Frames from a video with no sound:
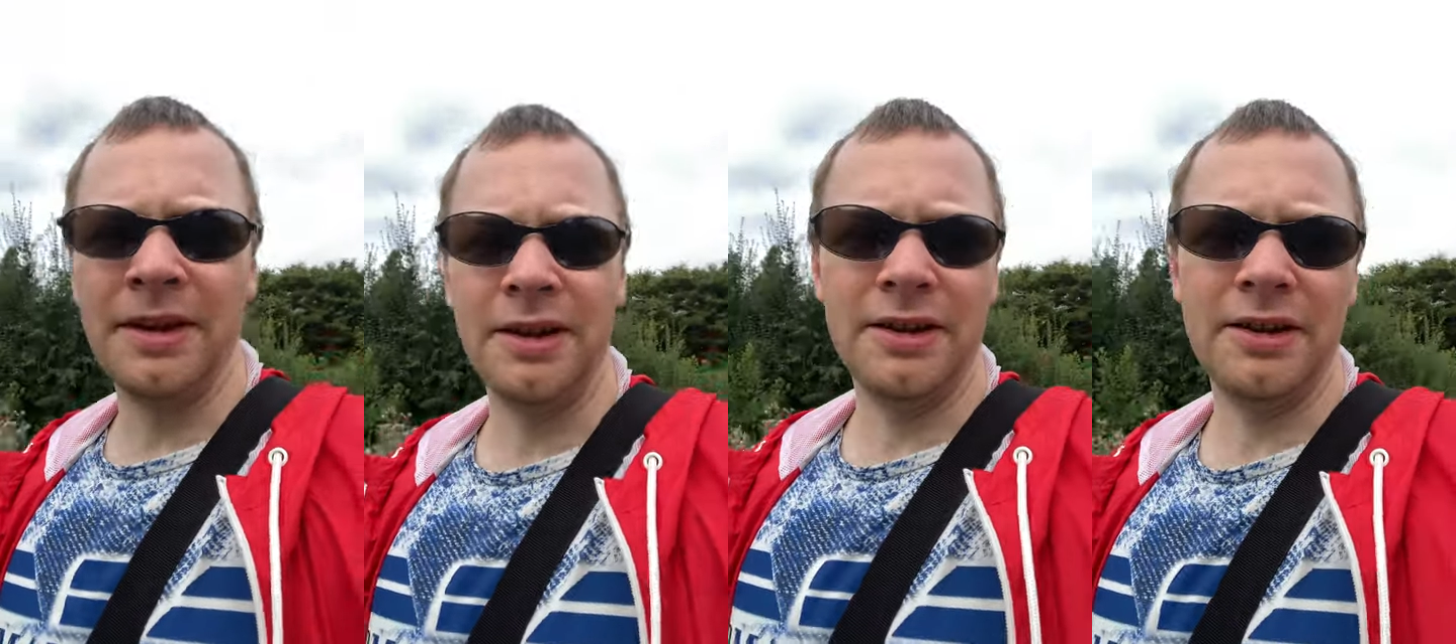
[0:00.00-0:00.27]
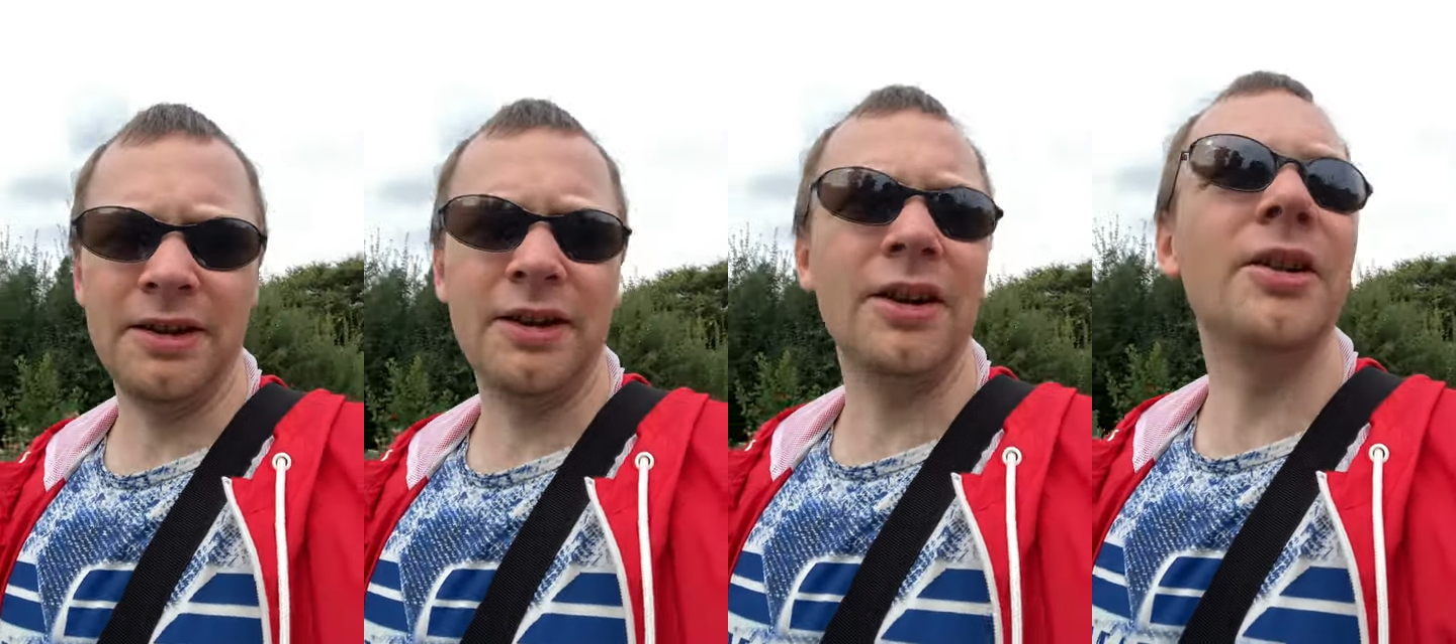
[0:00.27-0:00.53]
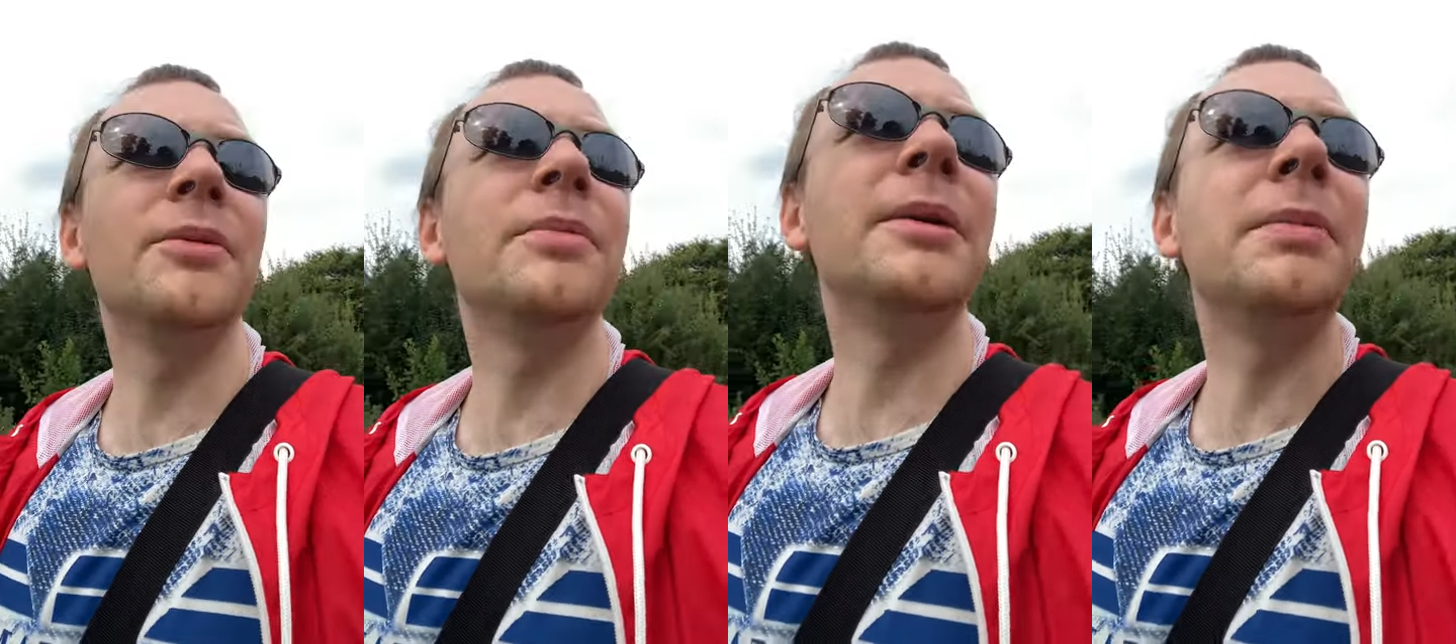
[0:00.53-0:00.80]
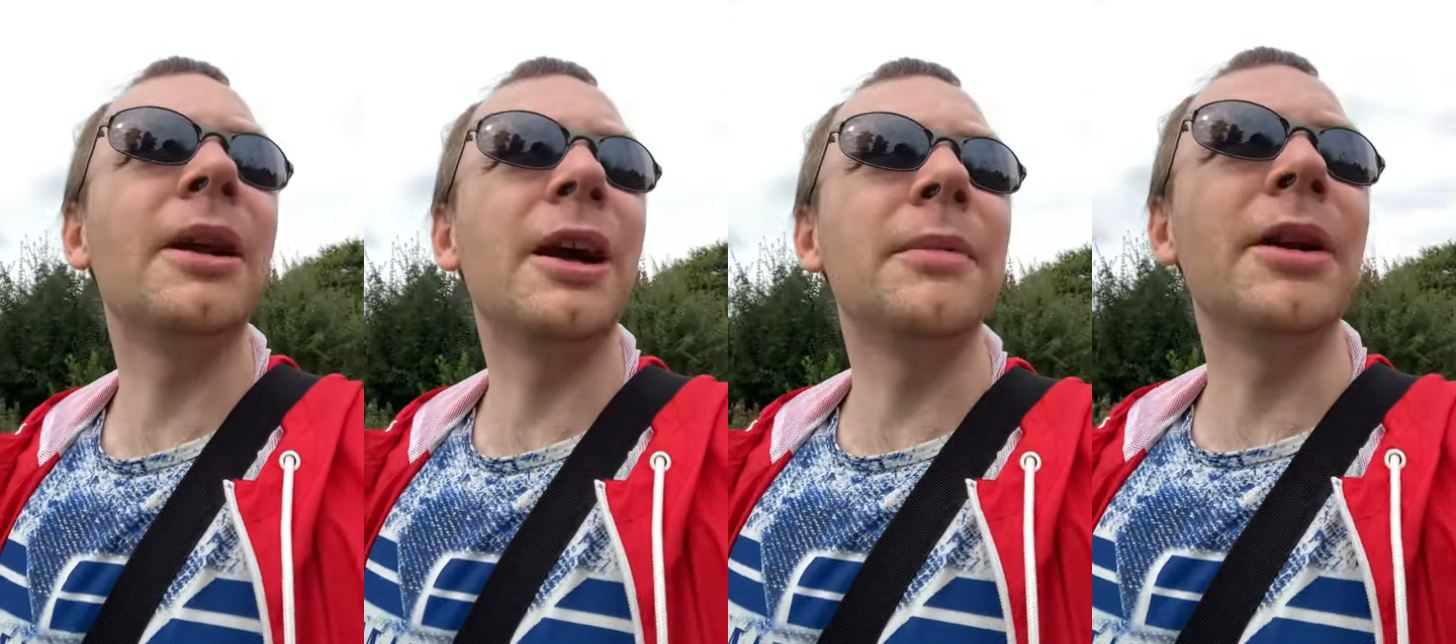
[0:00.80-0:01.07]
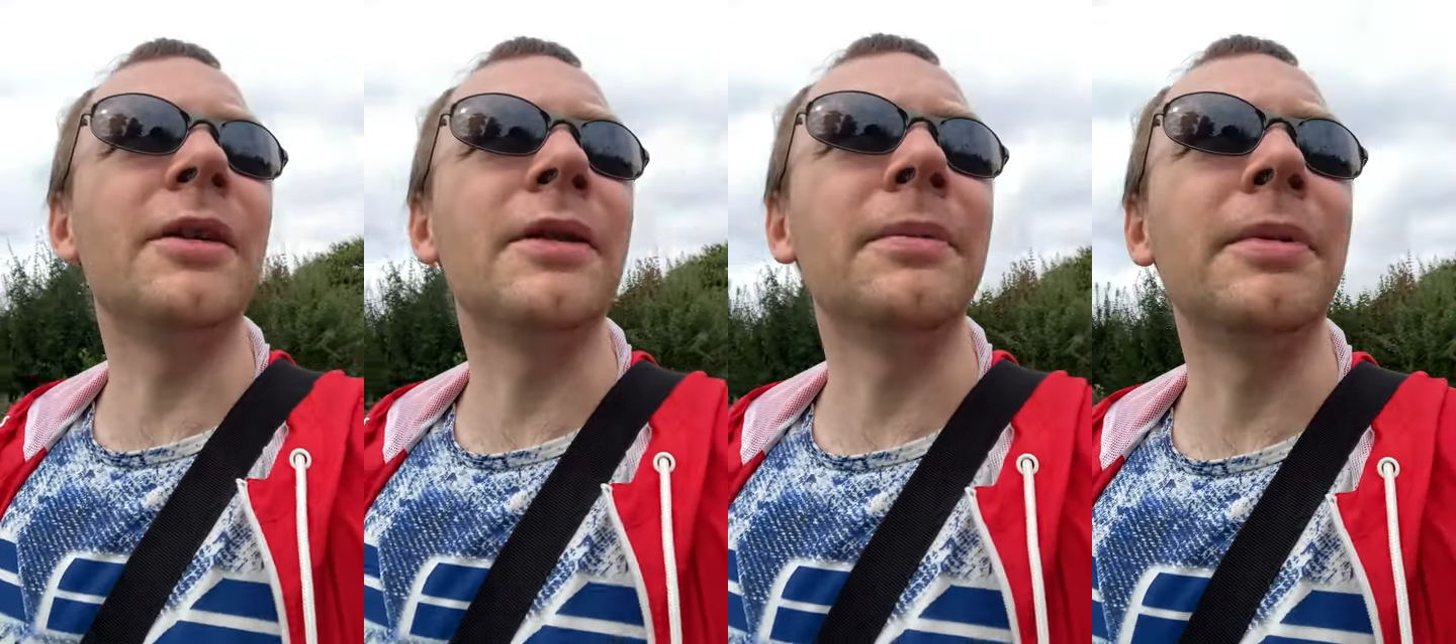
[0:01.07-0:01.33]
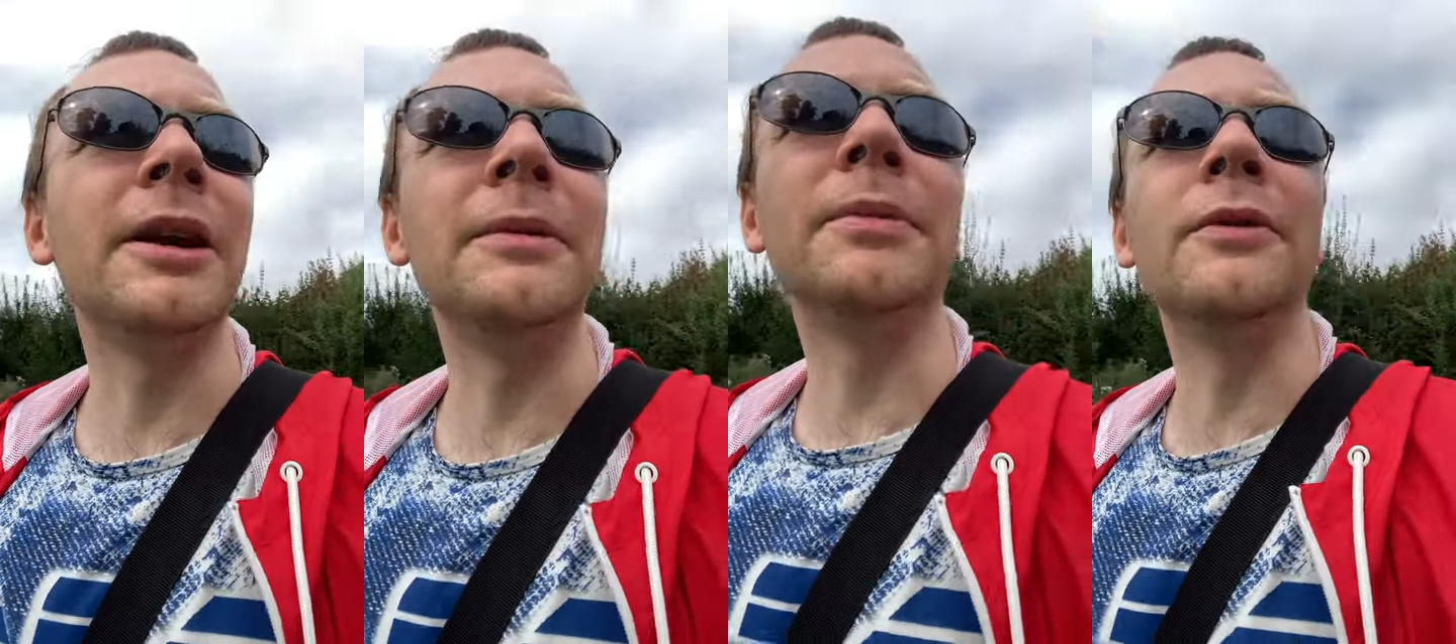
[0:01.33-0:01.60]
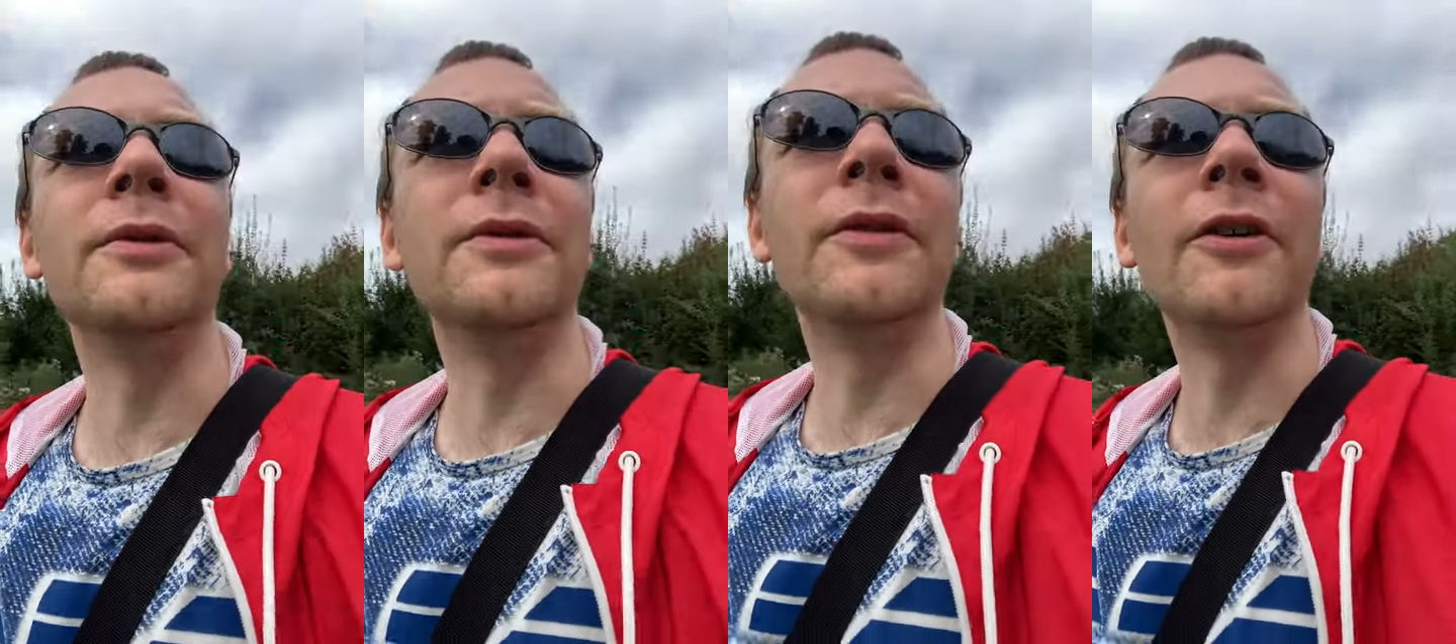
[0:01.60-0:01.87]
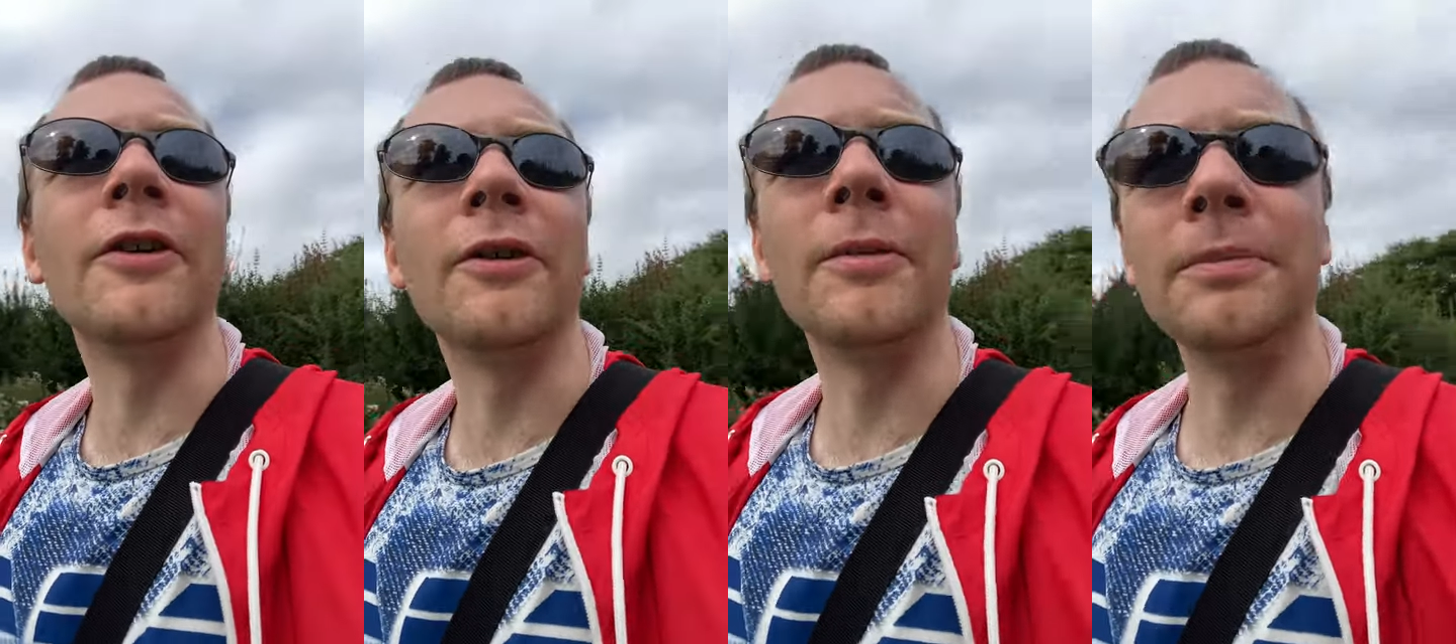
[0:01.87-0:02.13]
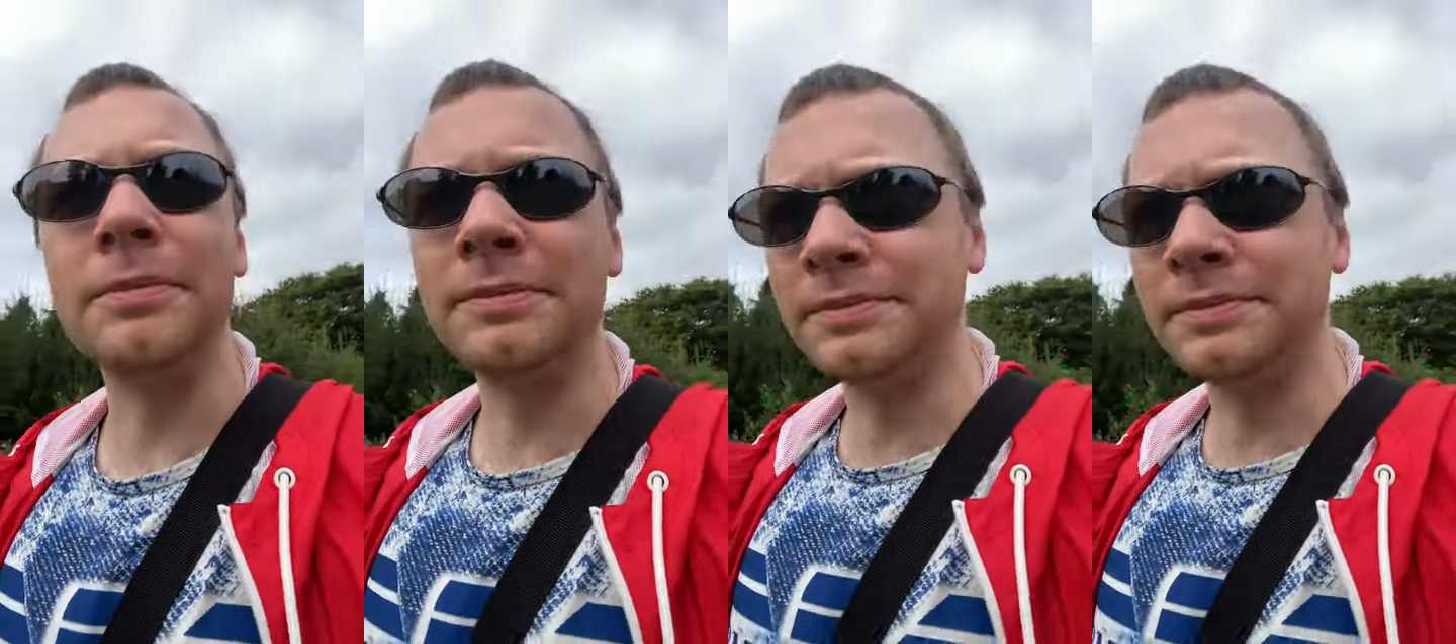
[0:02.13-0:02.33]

you can't be blaming other people for them.